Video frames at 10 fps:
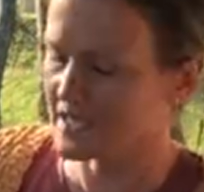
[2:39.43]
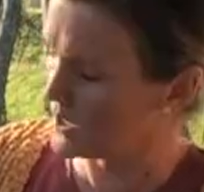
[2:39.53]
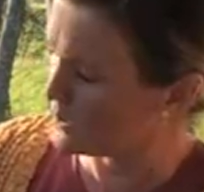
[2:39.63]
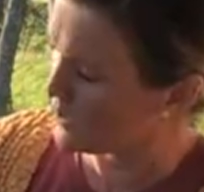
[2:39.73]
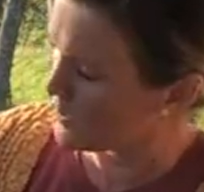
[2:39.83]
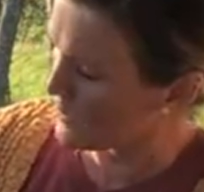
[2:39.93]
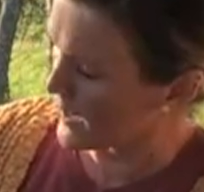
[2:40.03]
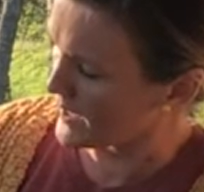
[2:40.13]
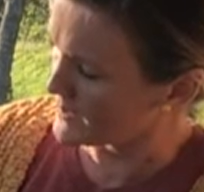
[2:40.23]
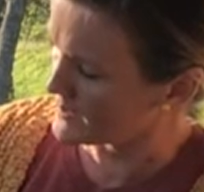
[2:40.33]
the
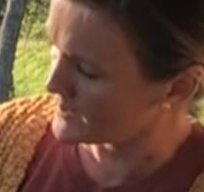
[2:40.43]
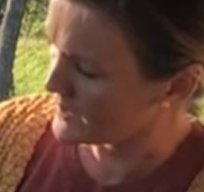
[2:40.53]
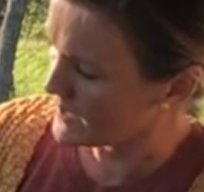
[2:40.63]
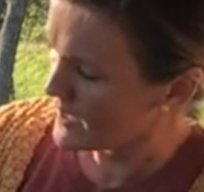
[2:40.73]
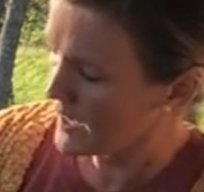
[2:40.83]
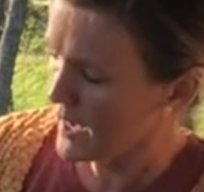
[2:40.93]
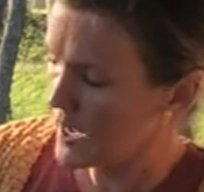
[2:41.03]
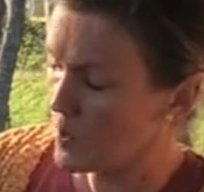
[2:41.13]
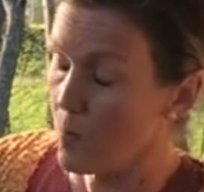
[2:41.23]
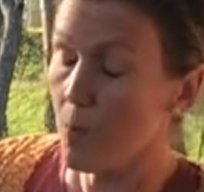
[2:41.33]
Lorax?
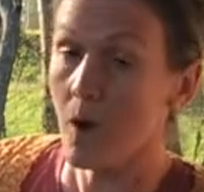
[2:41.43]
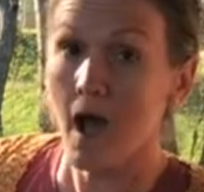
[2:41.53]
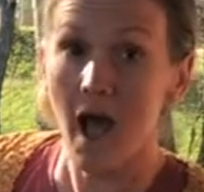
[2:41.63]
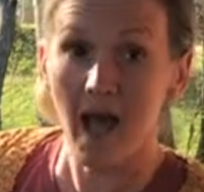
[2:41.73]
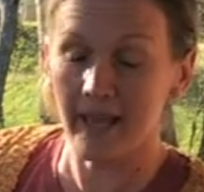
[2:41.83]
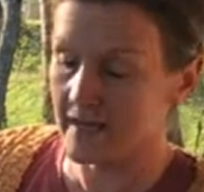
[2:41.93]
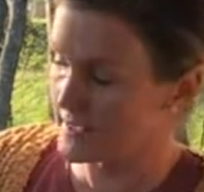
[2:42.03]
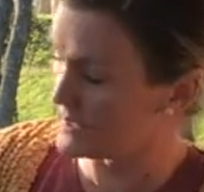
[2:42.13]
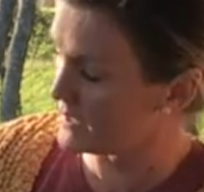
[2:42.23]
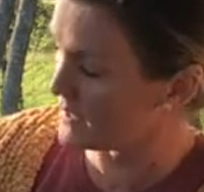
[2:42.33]
And why
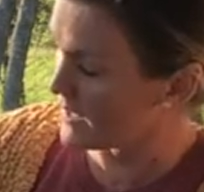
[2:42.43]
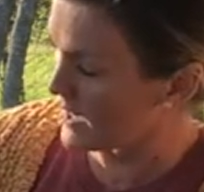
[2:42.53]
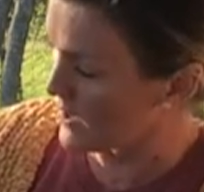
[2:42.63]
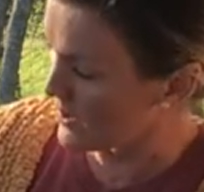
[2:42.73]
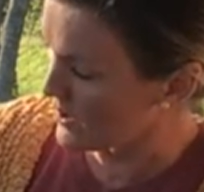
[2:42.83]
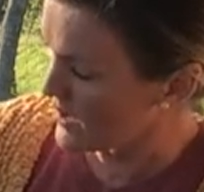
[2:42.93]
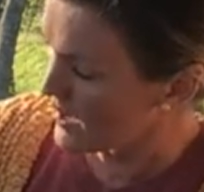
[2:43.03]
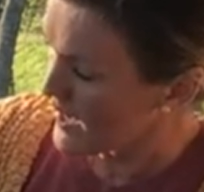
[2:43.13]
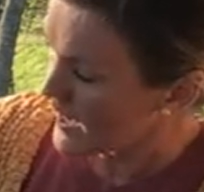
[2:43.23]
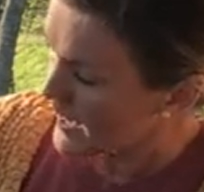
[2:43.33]
is it there?
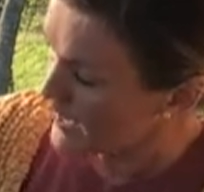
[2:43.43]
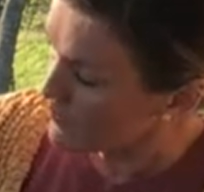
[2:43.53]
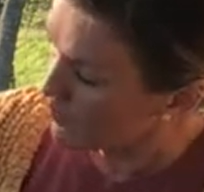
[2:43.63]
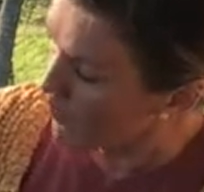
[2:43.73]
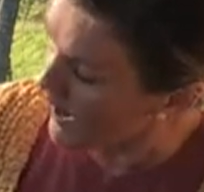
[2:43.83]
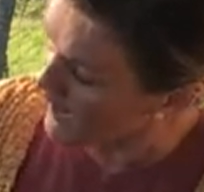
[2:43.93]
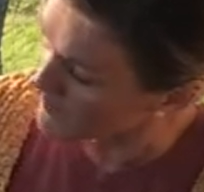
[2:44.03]
And why